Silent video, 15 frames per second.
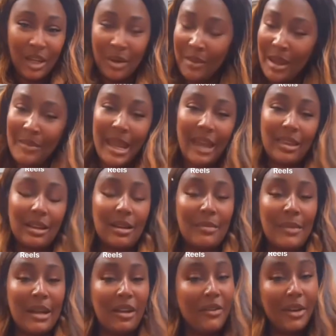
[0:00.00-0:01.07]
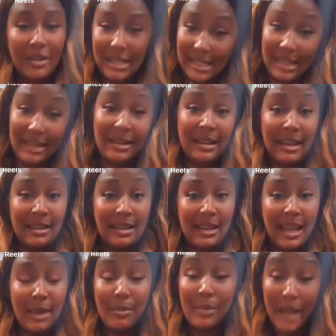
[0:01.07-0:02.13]
Don't make me have to come back over here on this internet
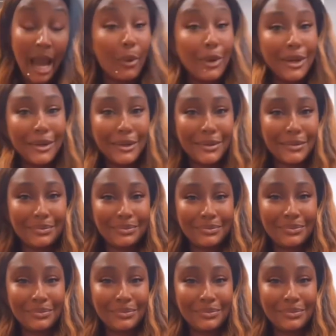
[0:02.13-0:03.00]
today, but I will.